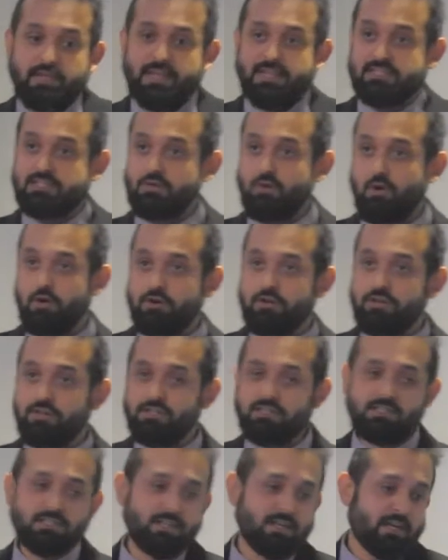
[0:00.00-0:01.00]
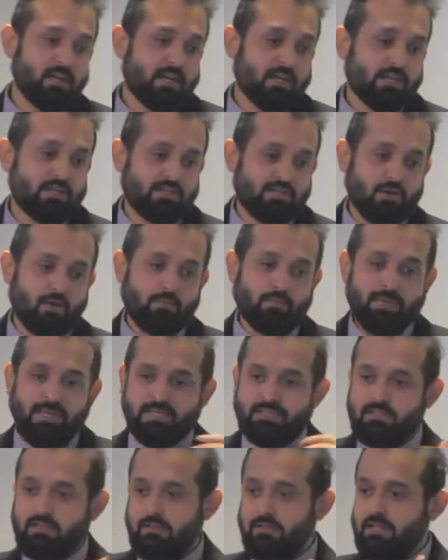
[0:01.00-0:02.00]
guest orders. So
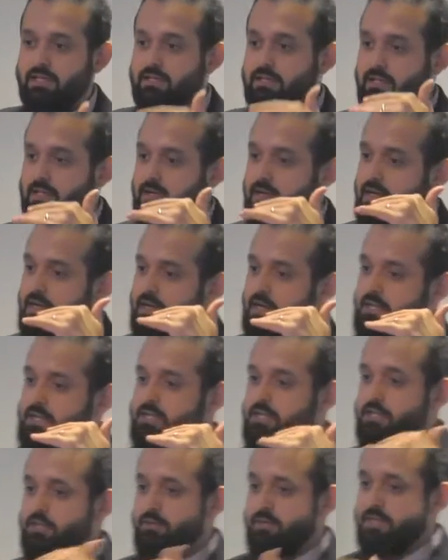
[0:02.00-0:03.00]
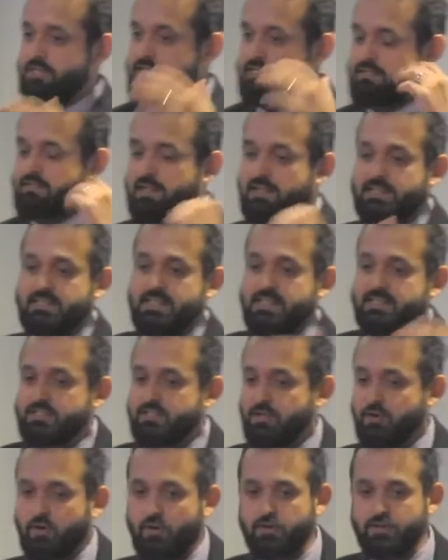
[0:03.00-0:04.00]
basically, you can just like test
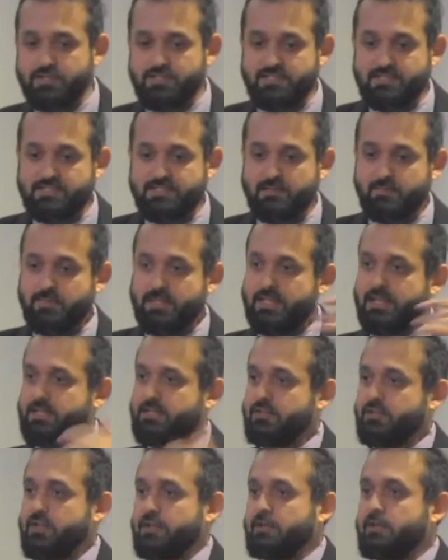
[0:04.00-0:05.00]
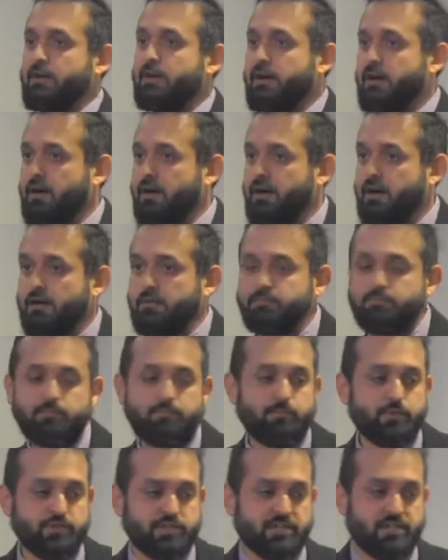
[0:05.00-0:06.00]
your order system, and then you can
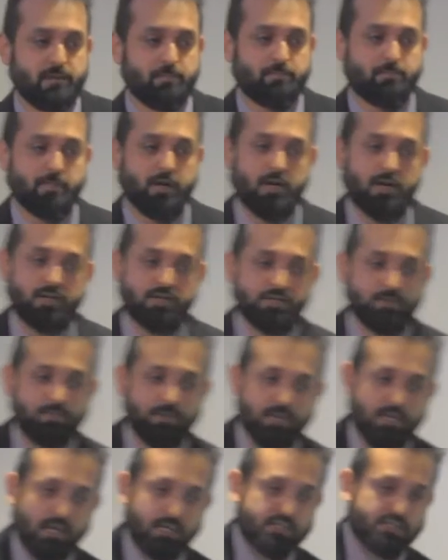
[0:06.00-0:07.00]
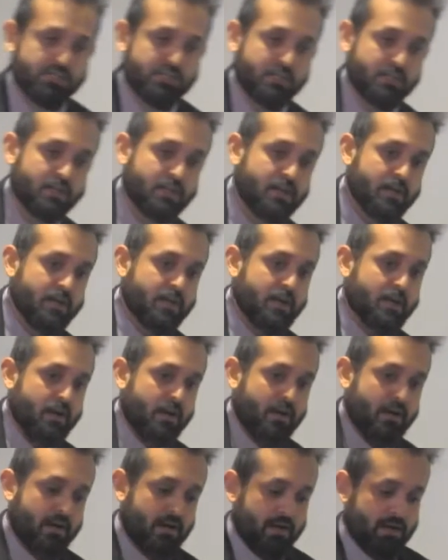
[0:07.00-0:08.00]
push it up to production.
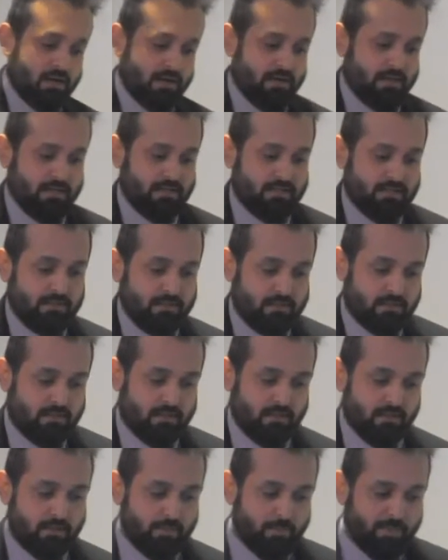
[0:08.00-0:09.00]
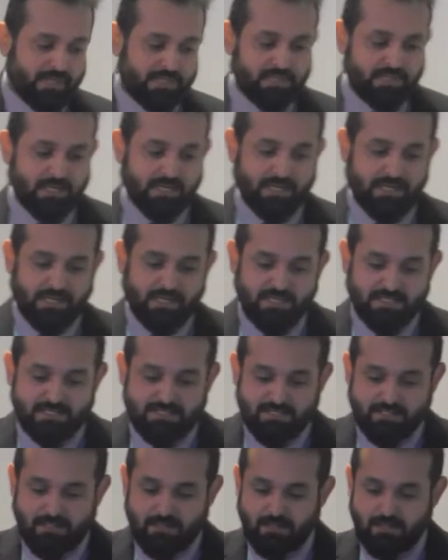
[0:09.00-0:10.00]
Uh, Another big thing
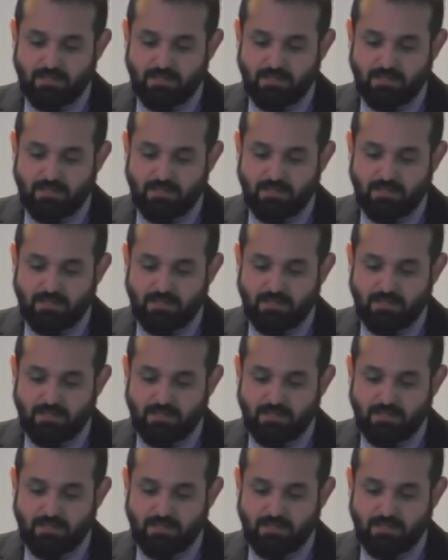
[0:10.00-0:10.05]
is